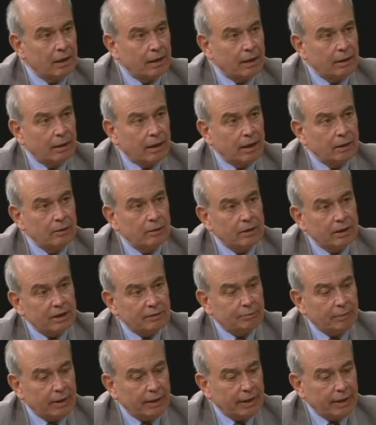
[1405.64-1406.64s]
And I look
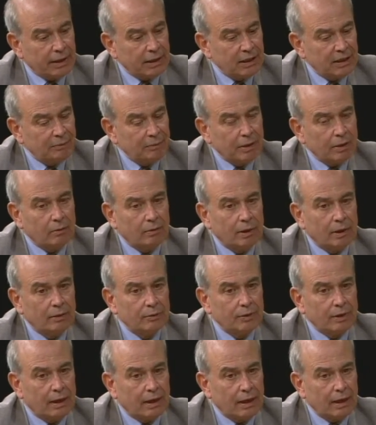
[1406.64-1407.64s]
at my academic
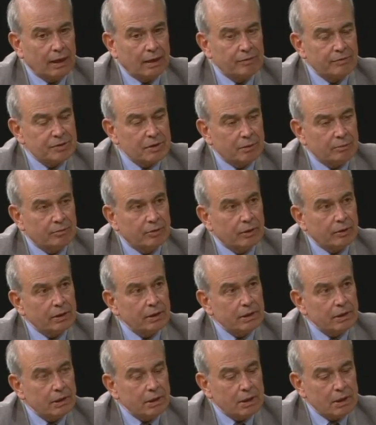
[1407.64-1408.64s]
ground, and I have some
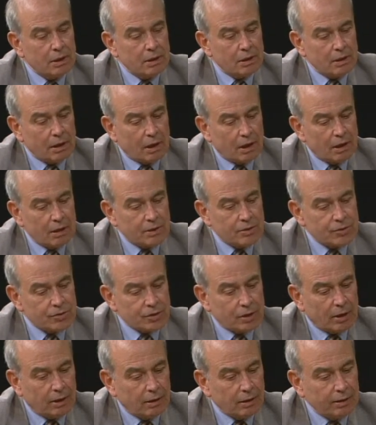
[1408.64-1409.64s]
very
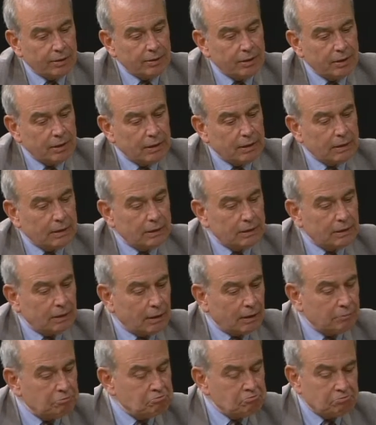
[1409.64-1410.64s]
solid,
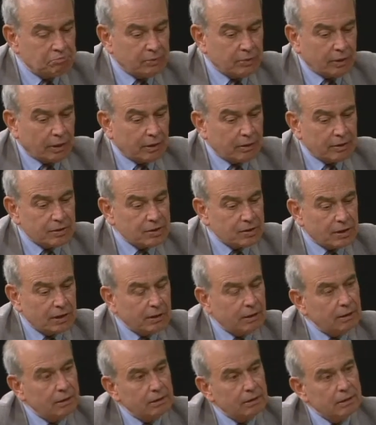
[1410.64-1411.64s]

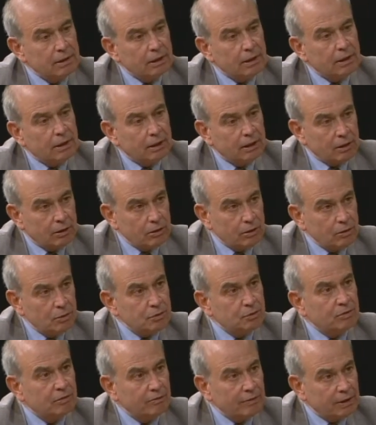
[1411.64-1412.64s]
dark-skinned
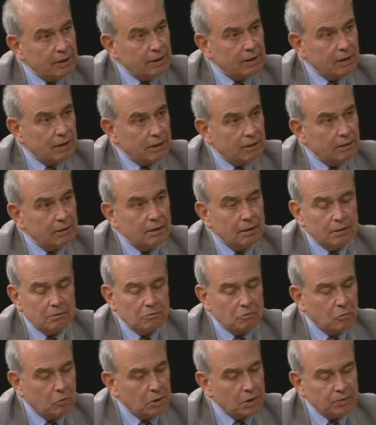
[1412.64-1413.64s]
Hindus from India,
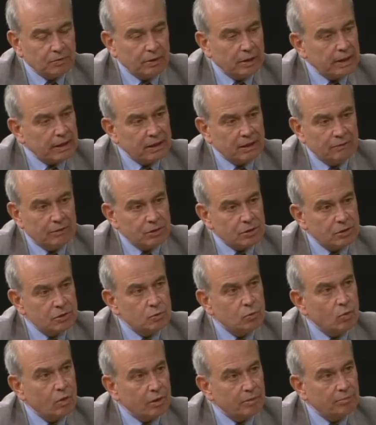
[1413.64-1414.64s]
wonderful
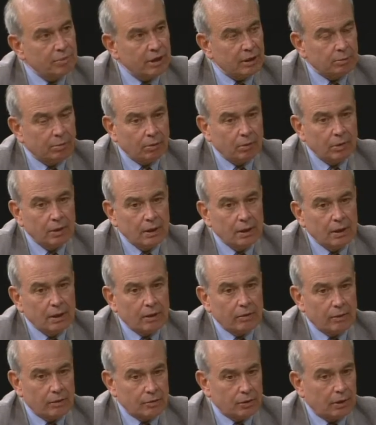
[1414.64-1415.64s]
academicians, warm people.
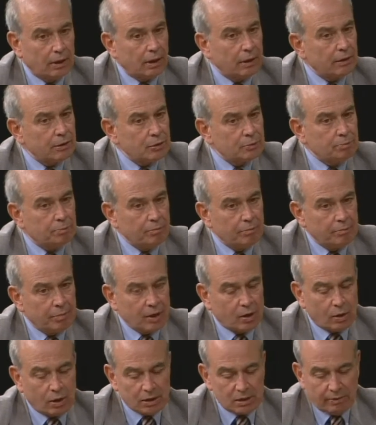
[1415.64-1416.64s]
There's a large,
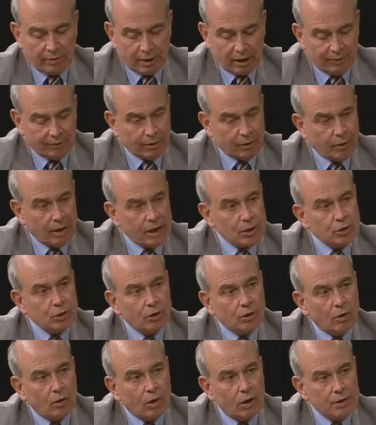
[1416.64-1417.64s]
because of our
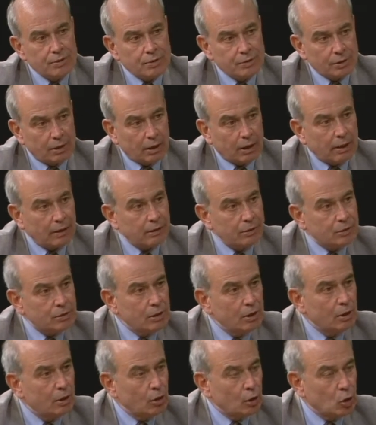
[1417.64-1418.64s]
immigration laws, there's a
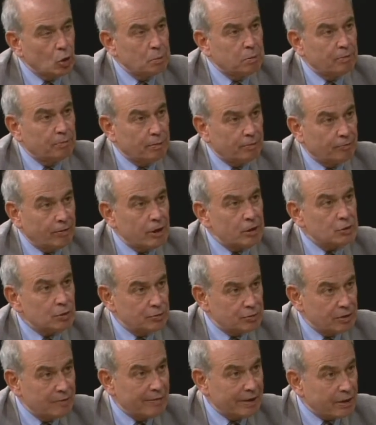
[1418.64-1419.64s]
large group of
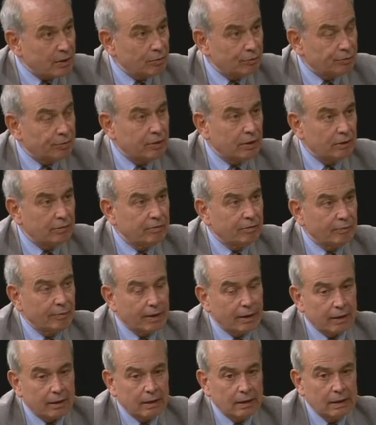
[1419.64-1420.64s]
professionals in the medical field from
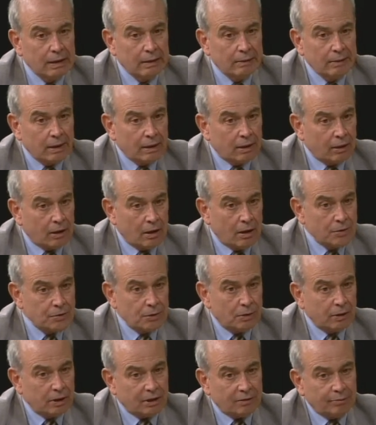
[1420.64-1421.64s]
that. And I
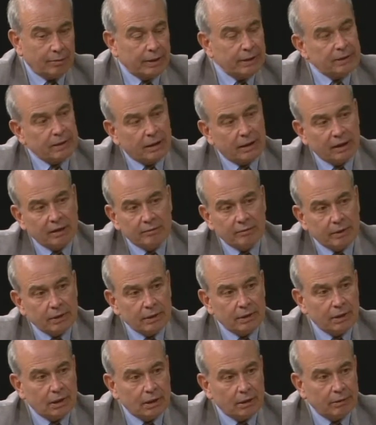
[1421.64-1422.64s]
also look at my time
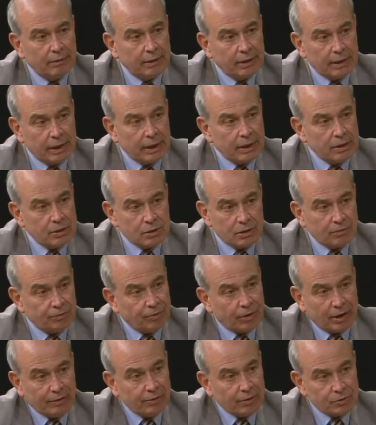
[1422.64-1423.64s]
in Asia,
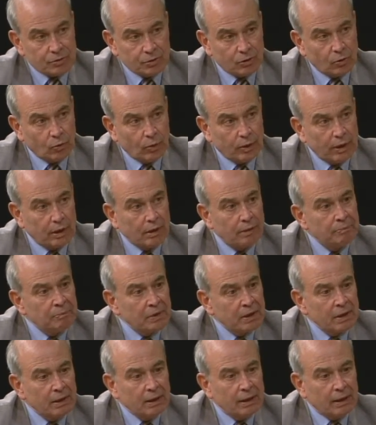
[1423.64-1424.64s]
5 years in Korea,
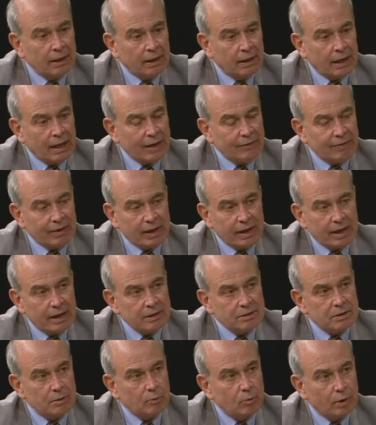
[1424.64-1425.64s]
and having
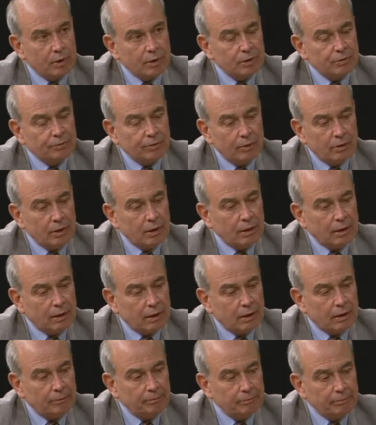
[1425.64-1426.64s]
had some wonderful
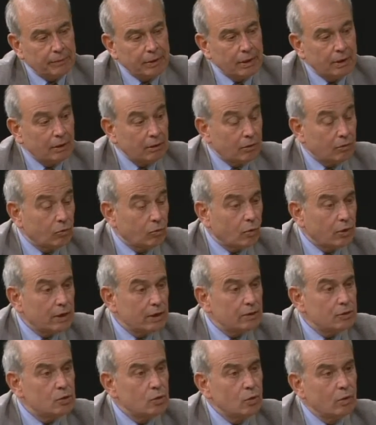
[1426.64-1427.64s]

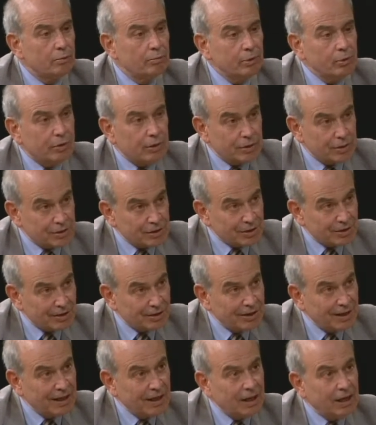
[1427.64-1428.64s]
Koreans who are Buddhist,
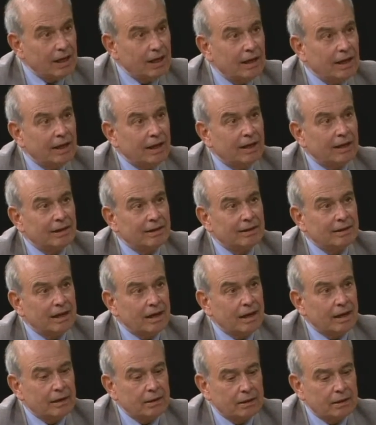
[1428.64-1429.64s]
and